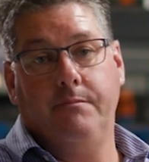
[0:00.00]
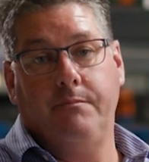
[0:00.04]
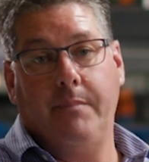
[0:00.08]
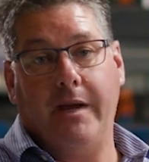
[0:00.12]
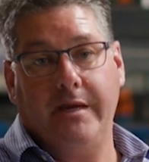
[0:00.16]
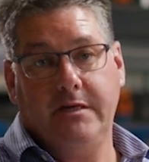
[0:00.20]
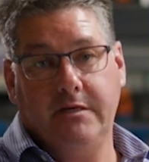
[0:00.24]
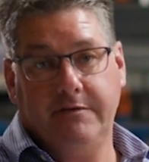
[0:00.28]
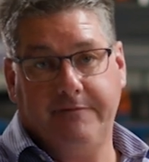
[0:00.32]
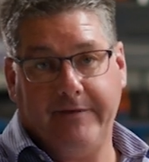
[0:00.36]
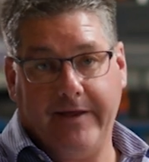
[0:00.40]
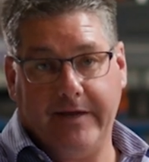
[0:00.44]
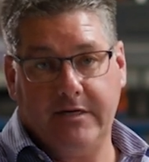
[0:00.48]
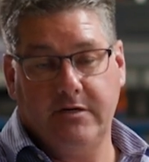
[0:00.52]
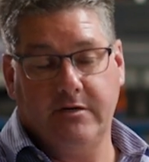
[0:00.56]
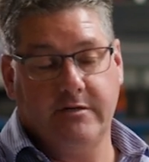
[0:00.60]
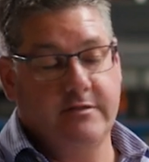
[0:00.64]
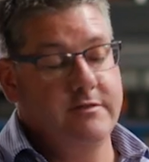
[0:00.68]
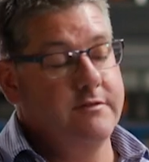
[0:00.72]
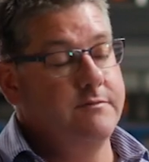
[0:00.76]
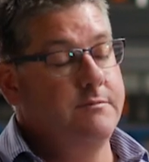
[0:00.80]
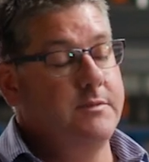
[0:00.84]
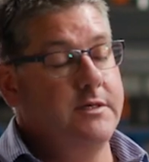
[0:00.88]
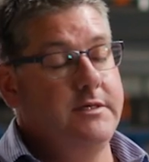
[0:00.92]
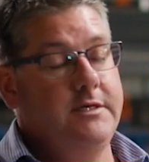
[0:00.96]

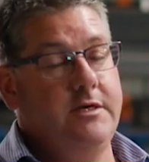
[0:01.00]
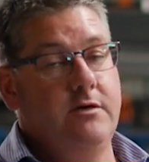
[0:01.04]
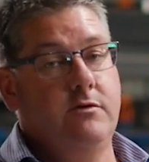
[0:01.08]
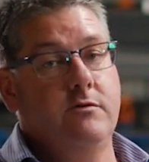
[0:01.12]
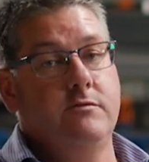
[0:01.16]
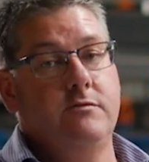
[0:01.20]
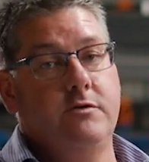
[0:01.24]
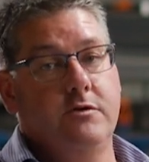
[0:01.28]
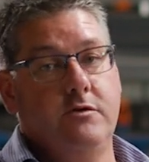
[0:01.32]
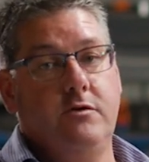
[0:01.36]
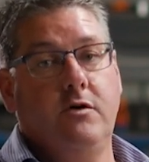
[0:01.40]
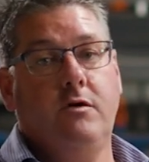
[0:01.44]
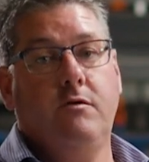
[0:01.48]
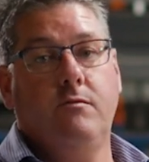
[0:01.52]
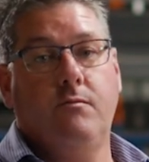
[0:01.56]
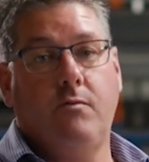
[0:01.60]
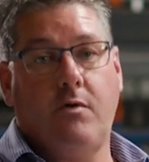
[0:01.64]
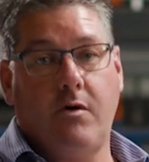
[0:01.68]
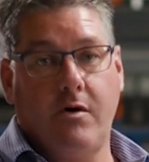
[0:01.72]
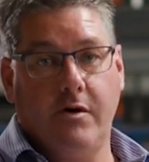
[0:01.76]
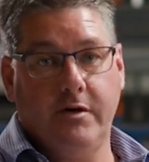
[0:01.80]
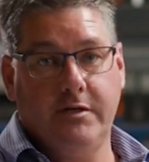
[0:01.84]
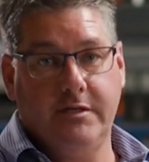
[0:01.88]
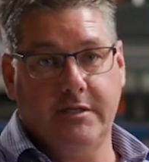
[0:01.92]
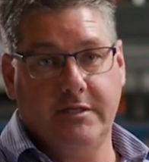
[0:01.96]
manufacturers of the material do not
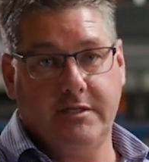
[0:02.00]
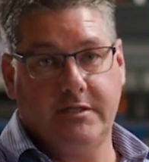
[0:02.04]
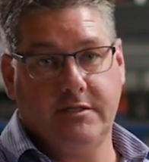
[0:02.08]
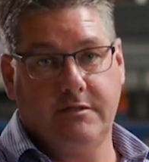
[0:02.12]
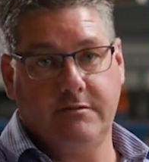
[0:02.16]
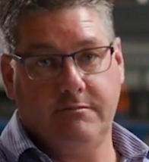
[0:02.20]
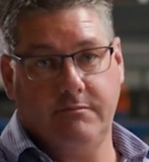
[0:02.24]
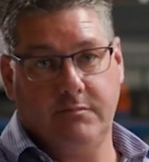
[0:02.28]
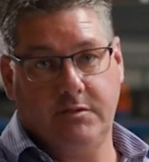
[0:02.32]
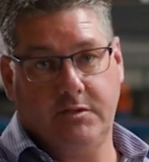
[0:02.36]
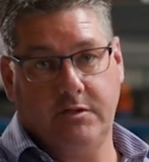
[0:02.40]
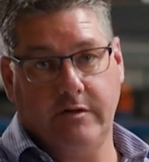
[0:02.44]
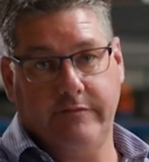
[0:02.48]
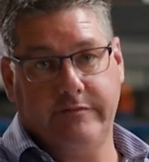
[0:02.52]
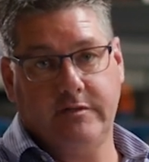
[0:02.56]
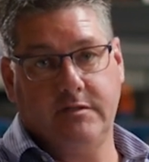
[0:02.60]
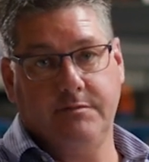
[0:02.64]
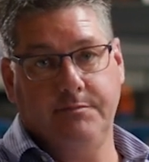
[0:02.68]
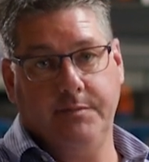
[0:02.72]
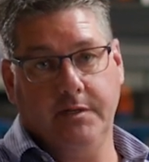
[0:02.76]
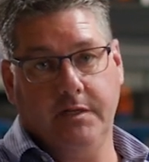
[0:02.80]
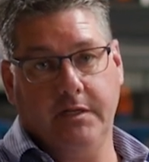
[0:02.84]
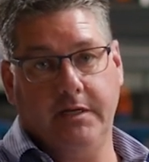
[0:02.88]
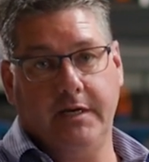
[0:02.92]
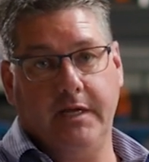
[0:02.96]
warrant its
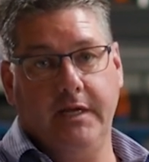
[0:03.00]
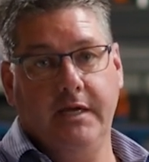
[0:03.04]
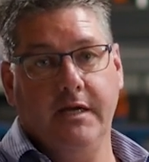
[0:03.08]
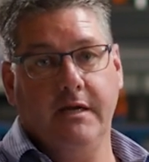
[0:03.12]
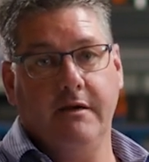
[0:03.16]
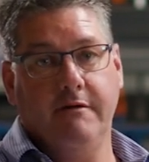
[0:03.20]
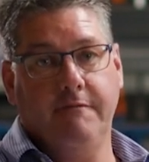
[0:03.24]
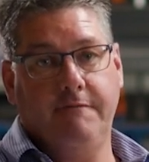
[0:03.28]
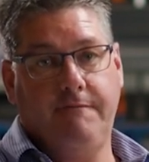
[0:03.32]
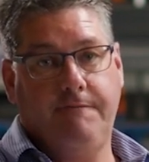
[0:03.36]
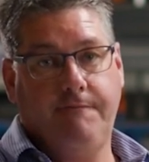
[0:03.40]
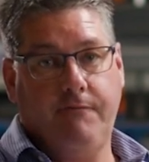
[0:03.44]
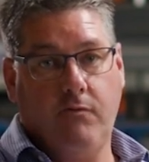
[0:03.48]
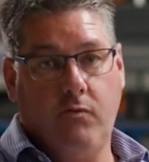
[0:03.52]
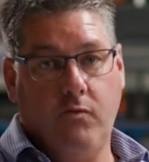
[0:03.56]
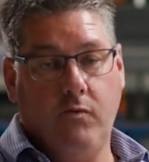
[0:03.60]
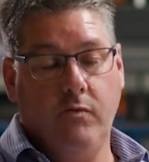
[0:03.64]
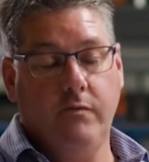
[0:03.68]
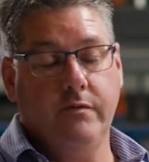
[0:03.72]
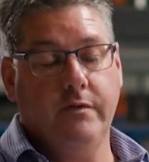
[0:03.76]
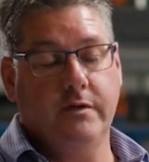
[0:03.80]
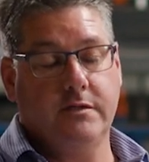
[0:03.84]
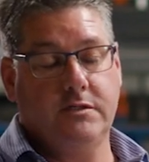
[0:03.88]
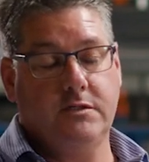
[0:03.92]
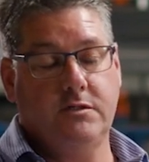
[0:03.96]
serviceability
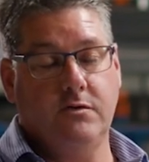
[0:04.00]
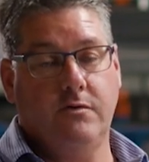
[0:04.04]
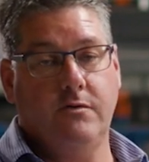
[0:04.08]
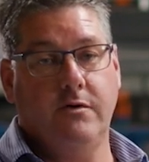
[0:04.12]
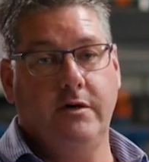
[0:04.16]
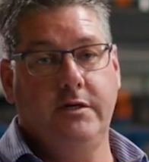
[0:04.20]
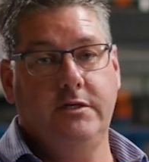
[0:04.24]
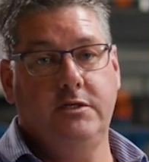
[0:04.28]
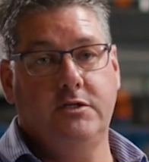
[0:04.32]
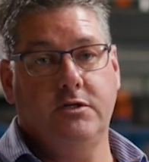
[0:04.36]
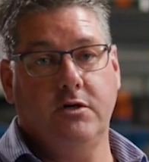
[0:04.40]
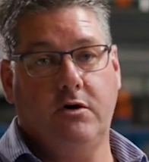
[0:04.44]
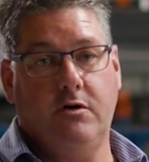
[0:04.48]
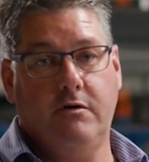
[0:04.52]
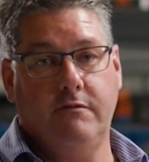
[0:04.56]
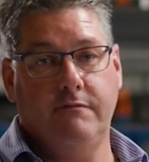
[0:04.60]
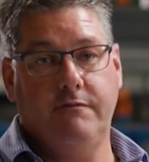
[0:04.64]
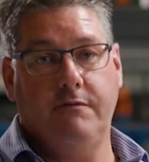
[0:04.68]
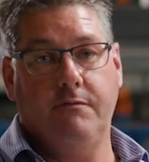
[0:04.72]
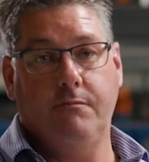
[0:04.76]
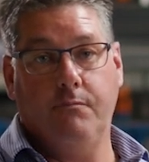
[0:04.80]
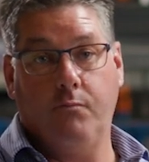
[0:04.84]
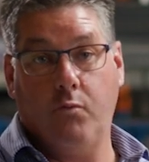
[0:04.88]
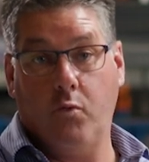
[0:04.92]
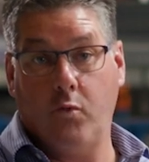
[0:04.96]
for the storage
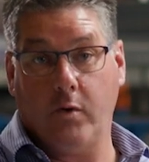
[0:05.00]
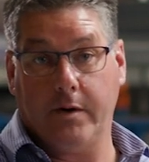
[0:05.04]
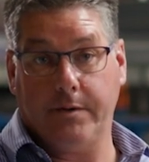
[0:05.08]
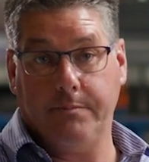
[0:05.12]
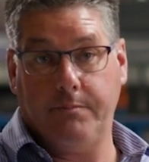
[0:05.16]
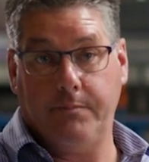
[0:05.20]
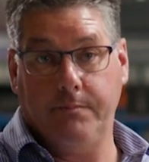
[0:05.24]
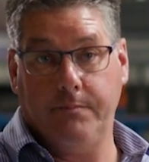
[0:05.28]
of water